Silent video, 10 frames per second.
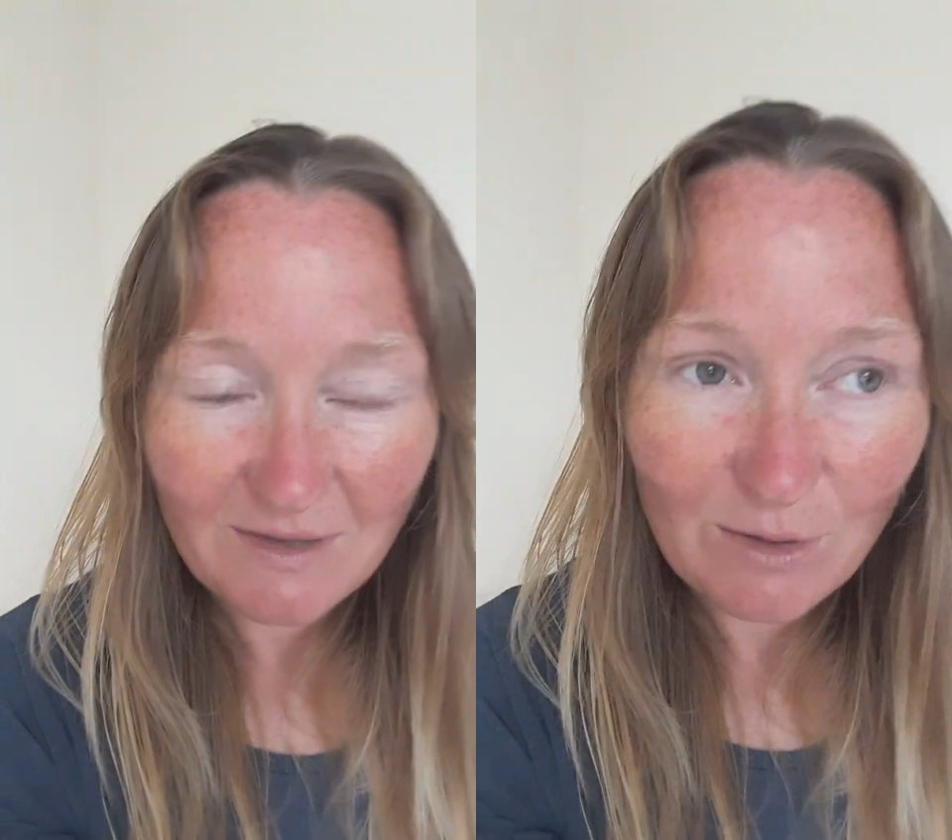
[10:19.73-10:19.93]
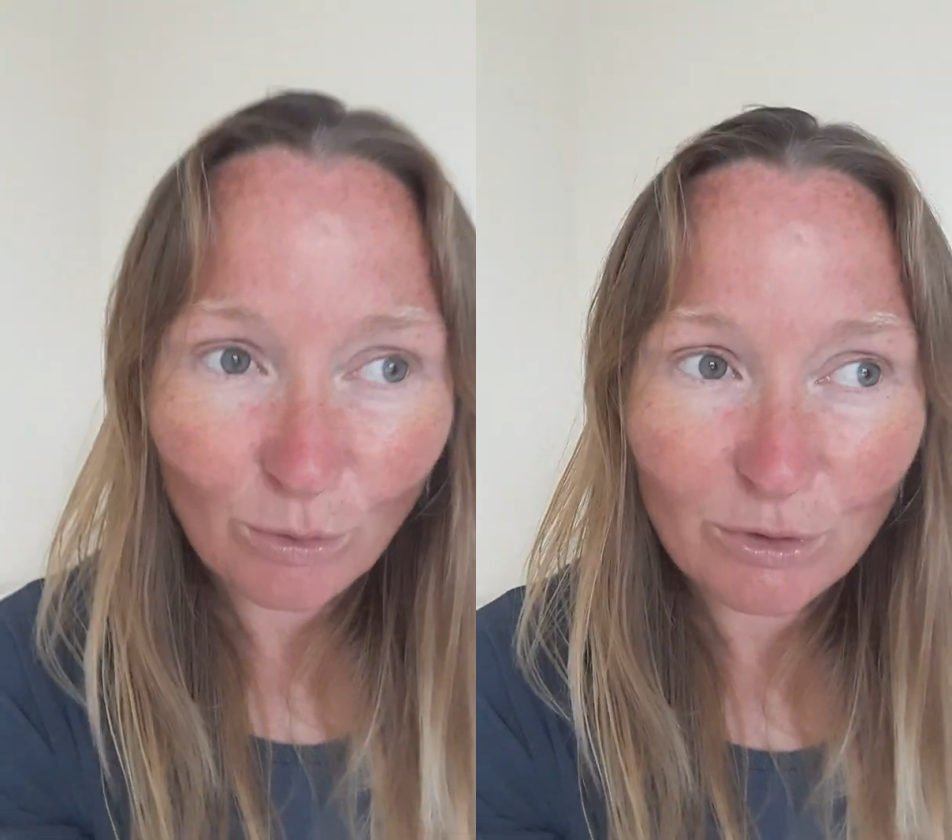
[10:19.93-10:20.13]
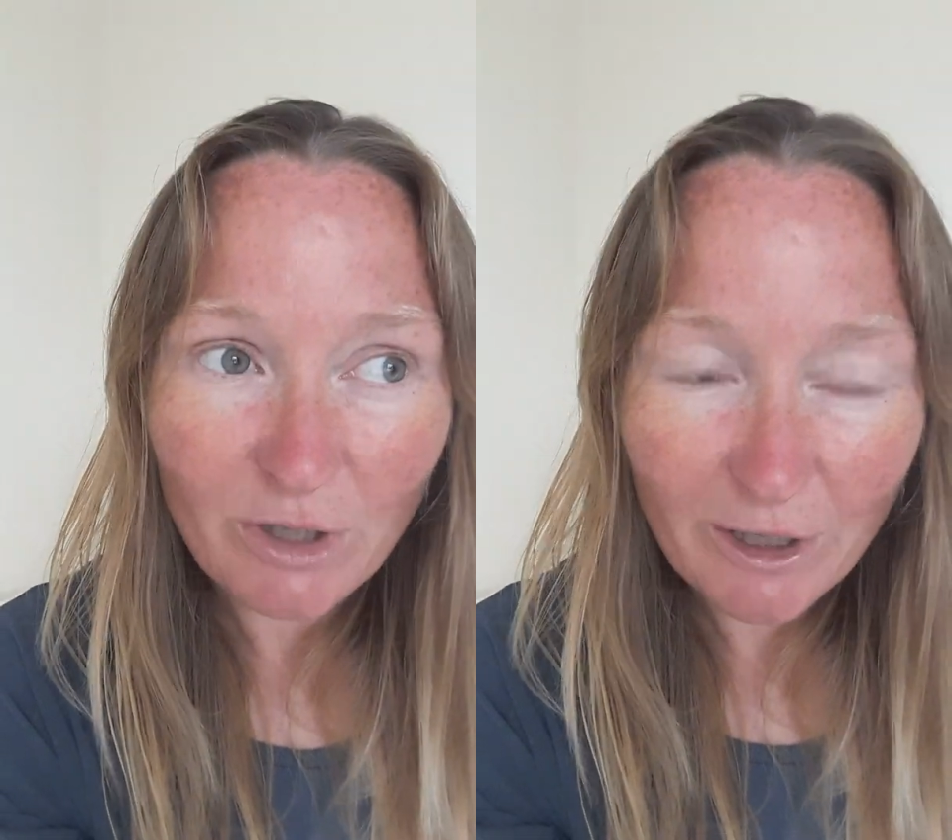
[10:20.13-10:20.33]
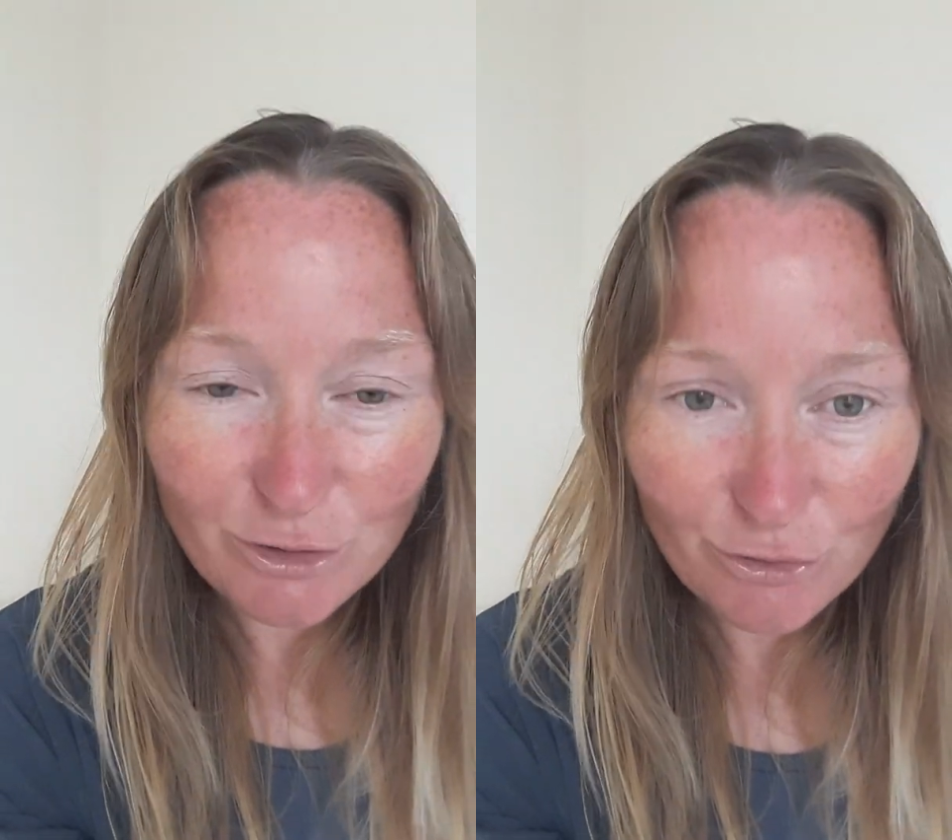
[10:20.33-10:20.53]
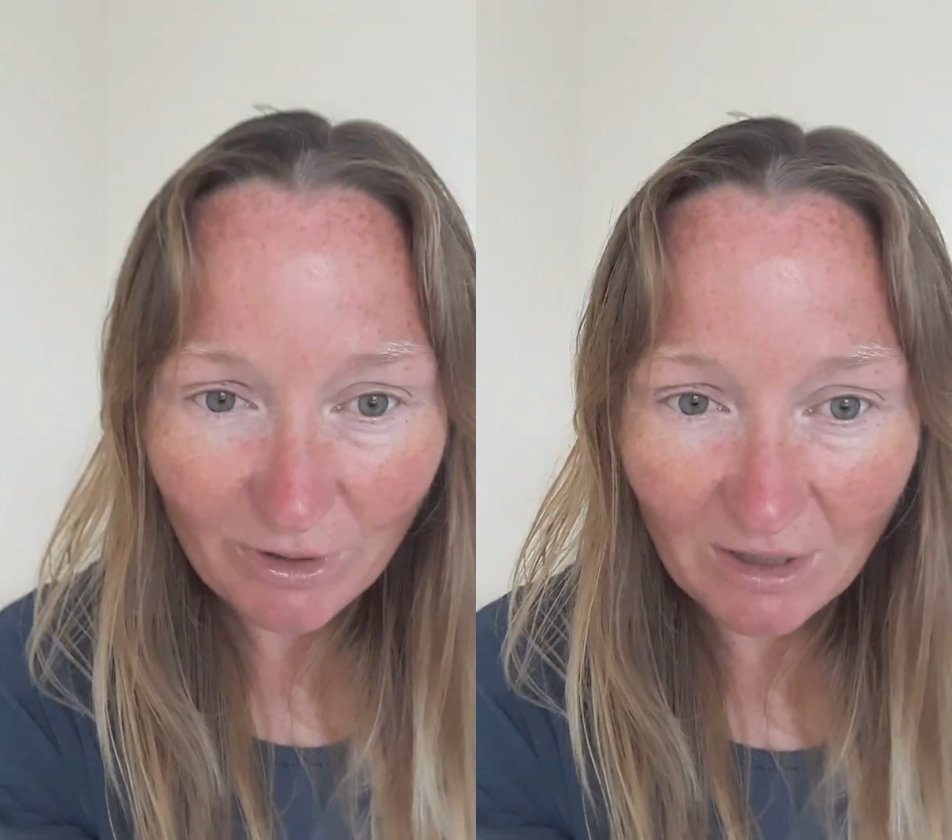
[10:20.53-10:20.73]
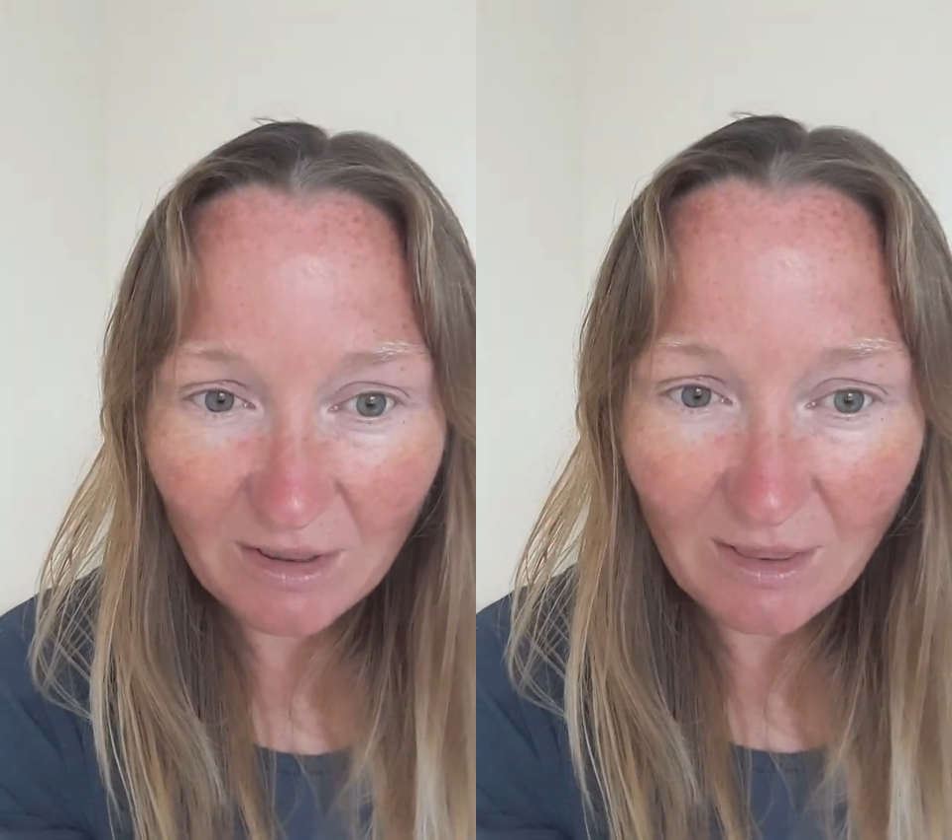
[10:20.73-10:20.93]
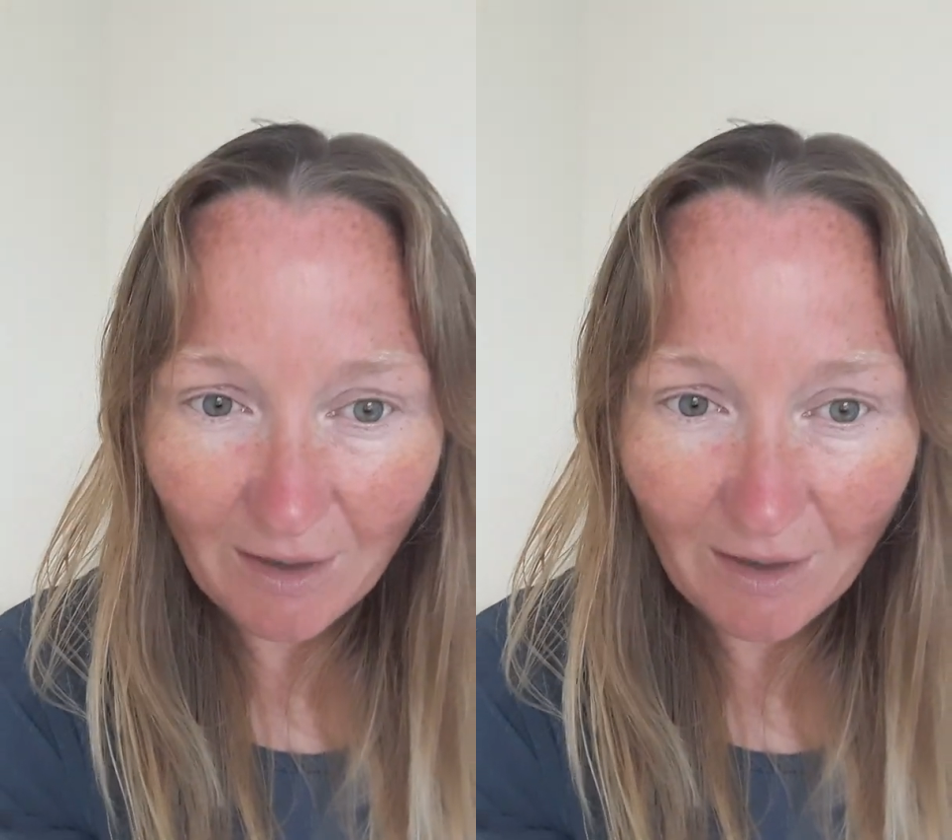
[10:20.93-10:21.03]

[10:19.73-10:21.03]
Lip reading: They're not nurturing and